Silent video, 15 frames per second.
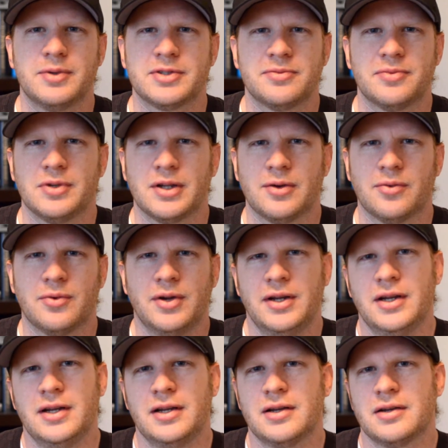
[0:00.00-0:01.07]
wasn't really
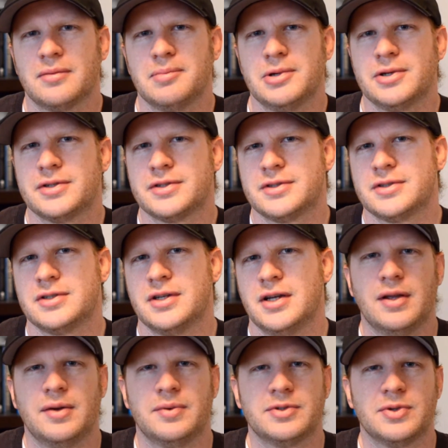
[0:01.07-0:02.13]
reading books.
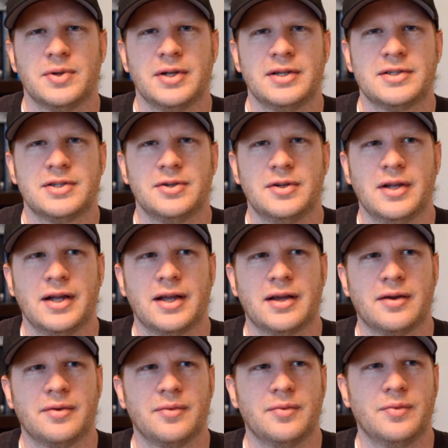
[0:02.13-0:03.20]
It was only until like,
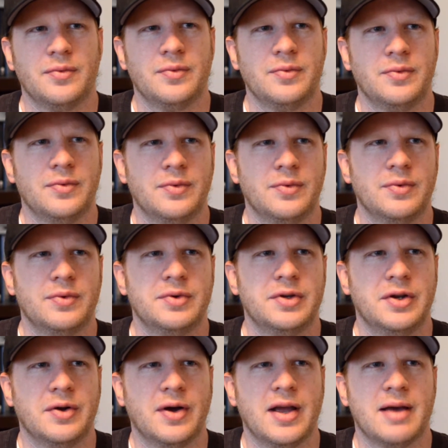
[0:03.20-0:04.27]
you
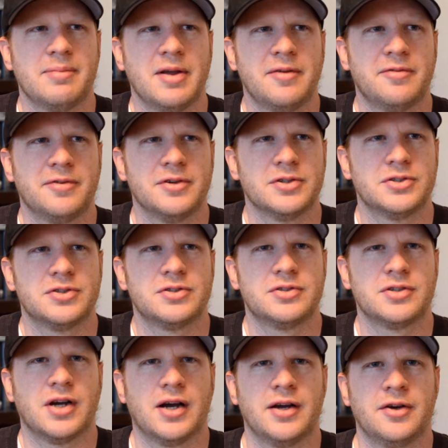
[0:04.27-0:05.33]
know, I had my first
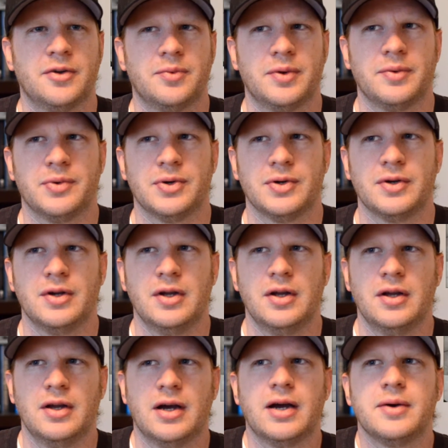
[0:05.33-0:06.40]
child.
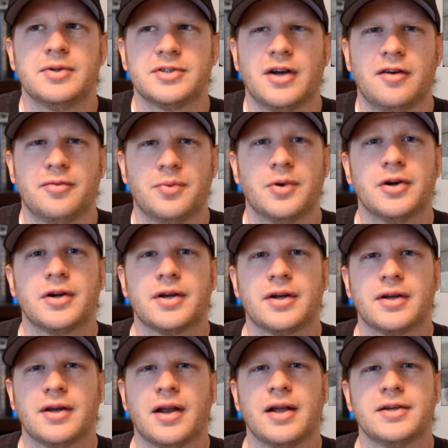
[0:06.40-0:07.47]
I was off work
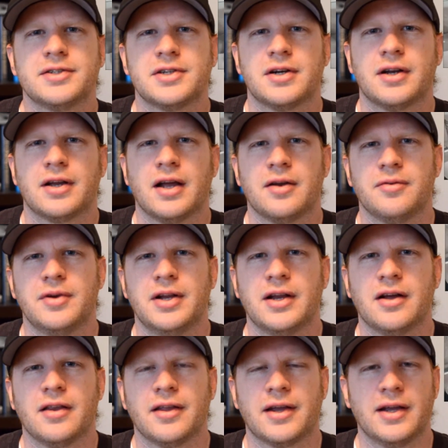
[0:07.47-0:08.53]
and I started kind of
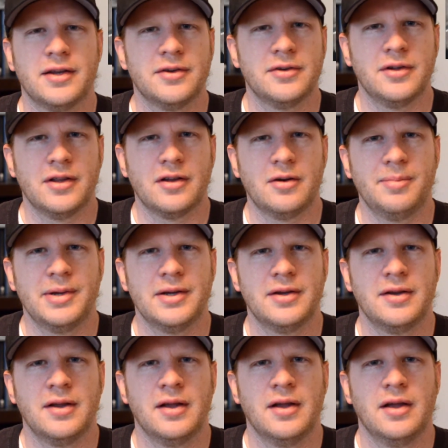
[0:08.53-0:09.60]
reading on the Kindle a little bit